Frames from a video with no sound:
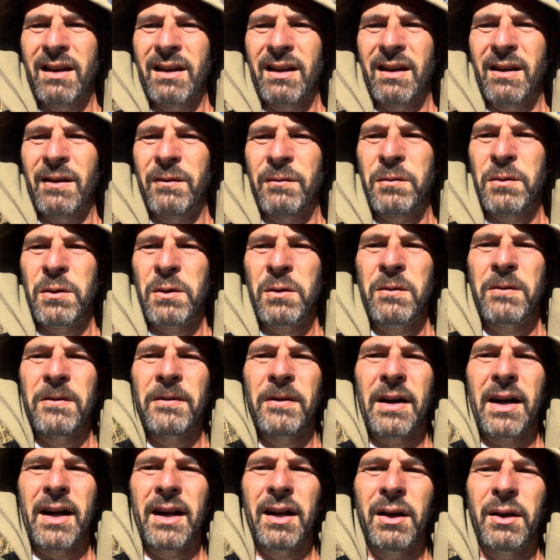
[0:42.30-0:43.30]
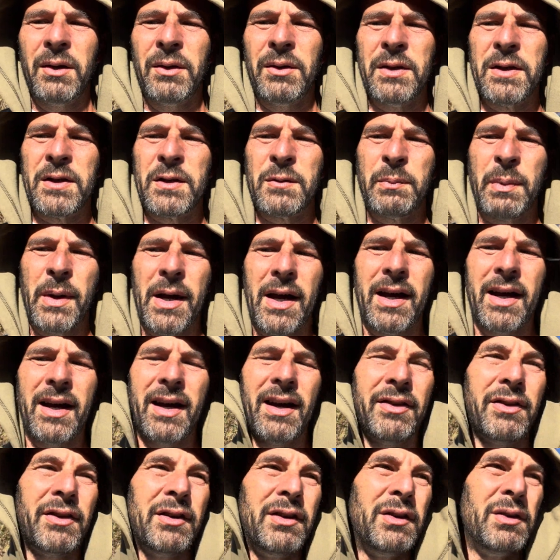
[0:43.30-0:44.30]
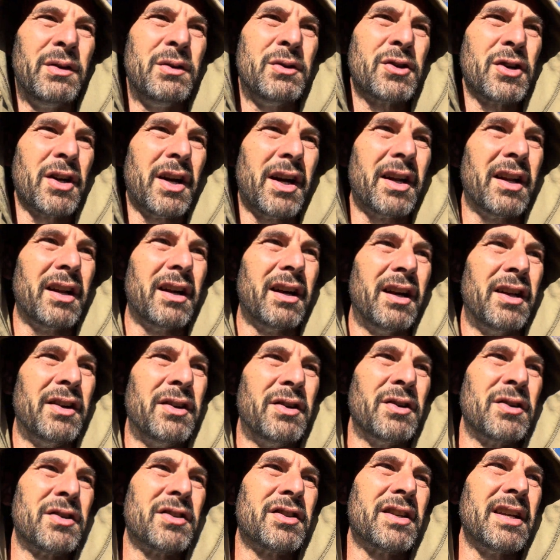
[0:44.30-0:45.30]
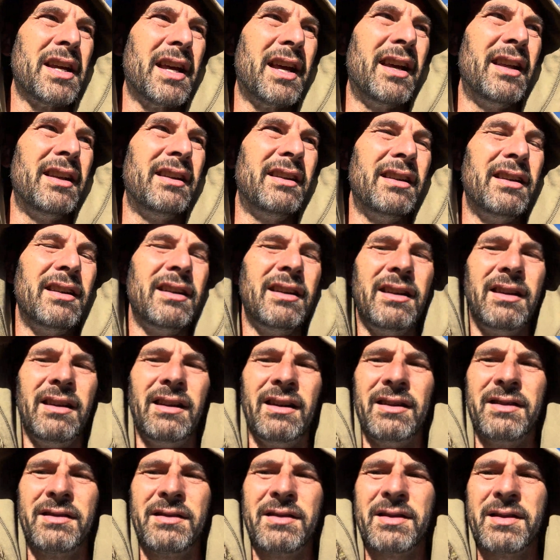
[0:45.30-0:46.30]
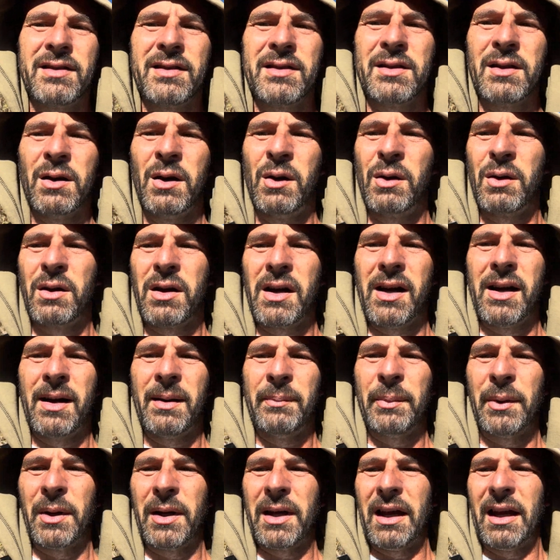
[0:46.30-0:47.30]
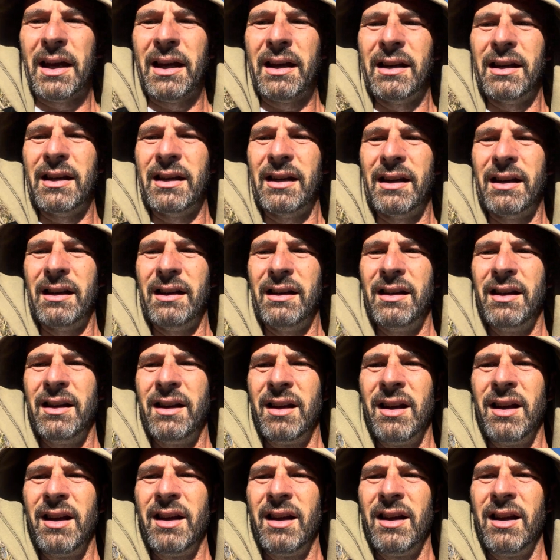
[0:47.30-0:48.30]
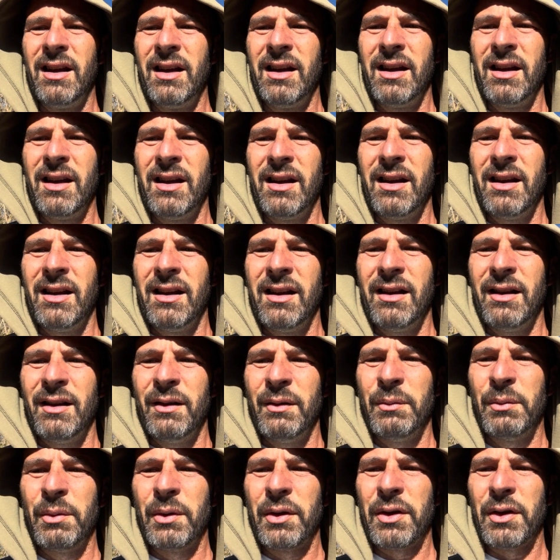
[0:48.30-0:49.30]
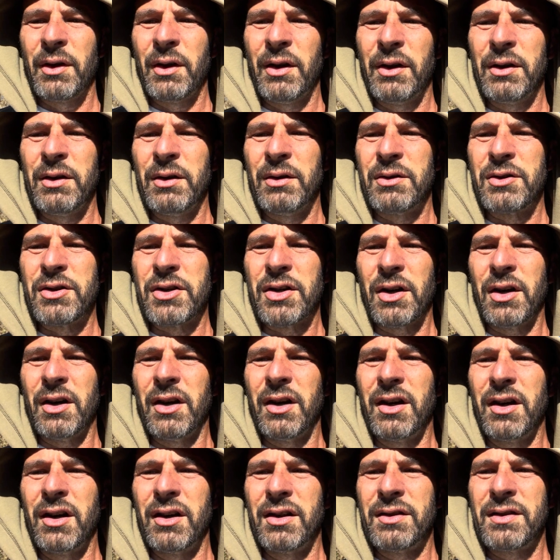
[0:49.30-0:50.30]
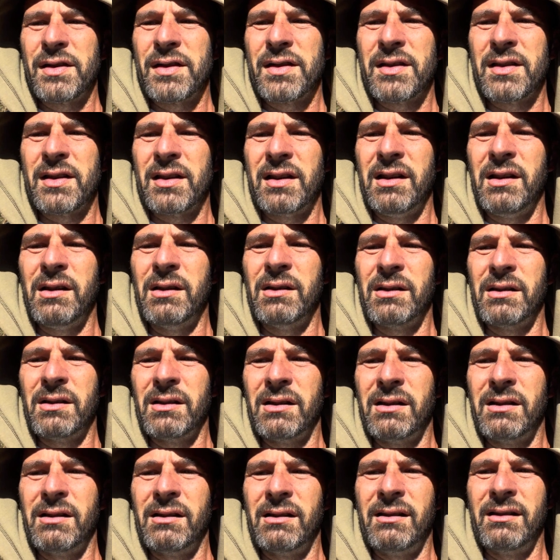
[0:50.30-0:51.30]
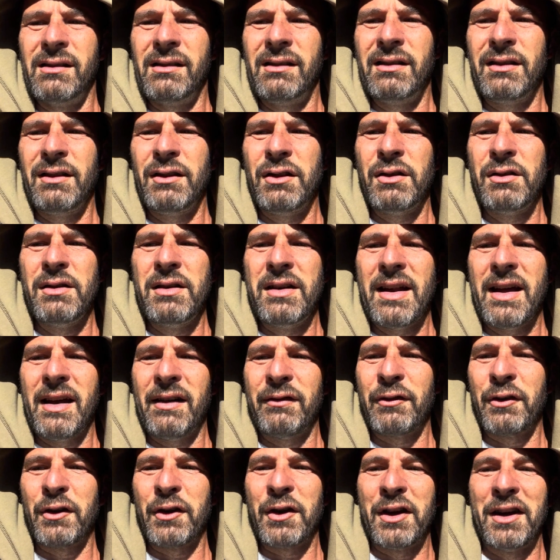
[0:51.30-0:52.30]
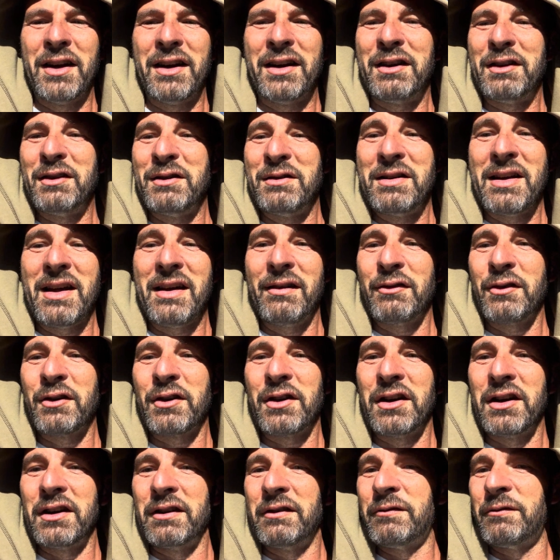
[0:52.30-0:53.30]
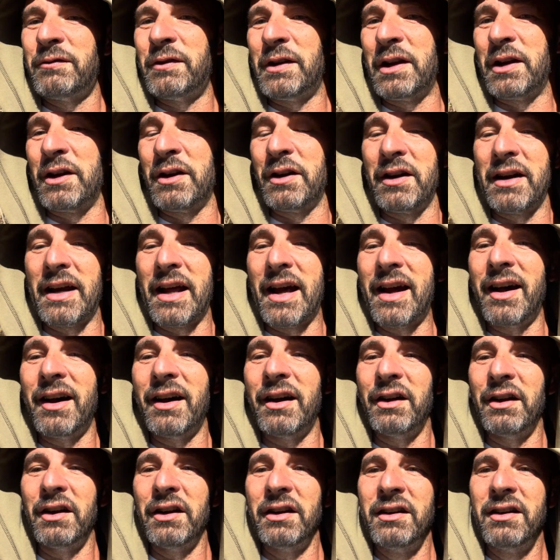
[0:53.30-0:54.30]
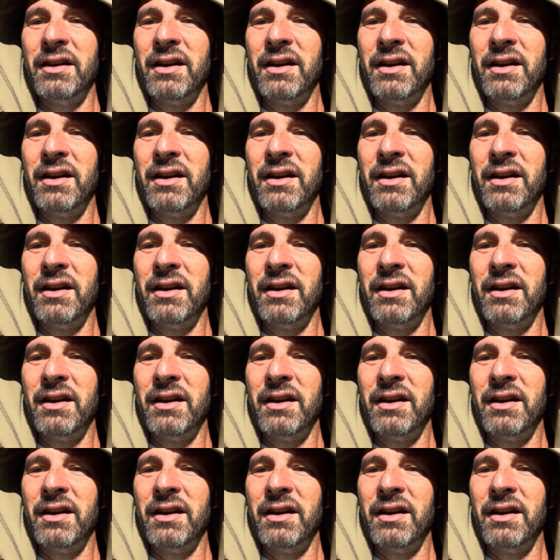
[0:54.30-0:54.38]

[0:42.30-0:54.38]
If you follow this path and you try to understand it, it's so complicated with all your charts, and you're never gonna figure it out.